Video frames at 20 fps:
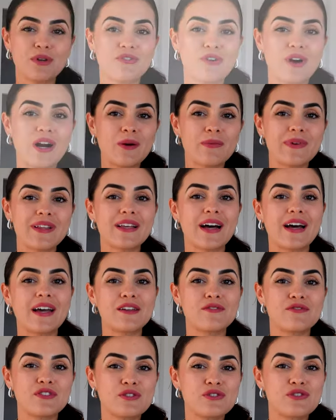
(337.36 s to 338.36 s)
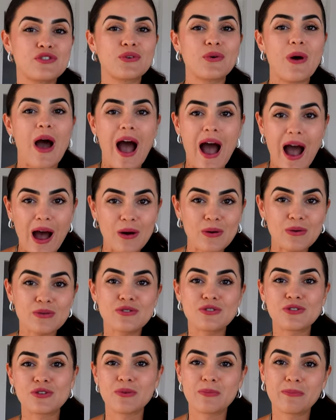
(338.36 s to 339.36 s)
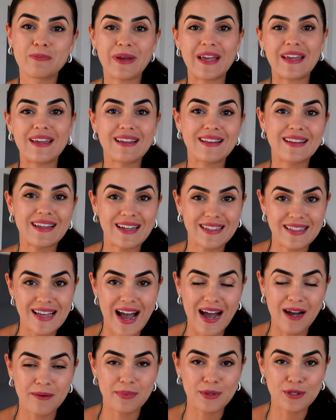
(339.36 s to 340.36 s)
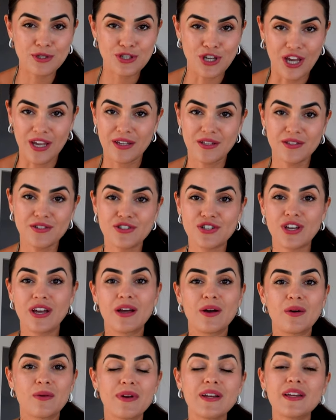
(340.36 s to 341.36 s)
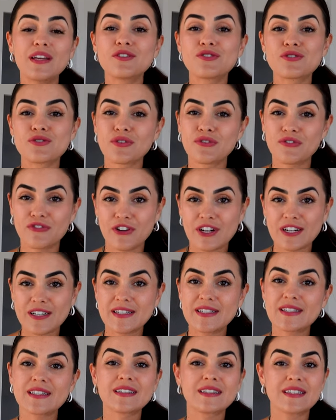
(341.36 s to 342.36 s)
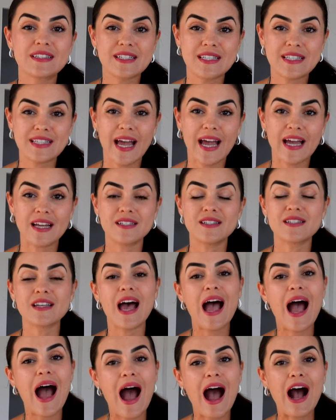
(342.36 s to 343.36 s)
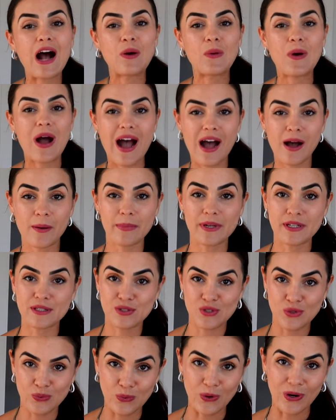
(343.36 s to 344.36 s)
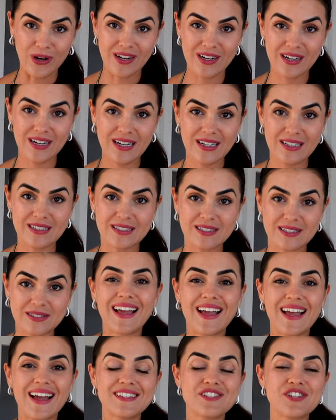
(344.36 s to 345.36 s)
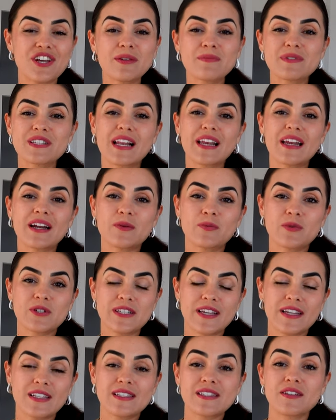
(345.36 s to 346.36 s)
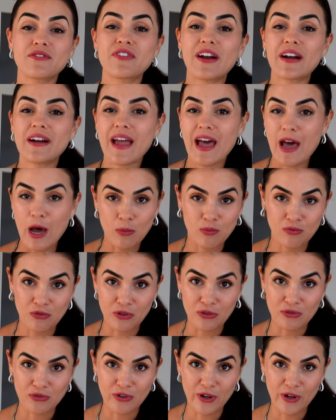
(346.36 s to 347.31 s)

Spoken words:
Before we dive into how to make that habit change, we need to first understand how habits work. And James Clear presents a very helpful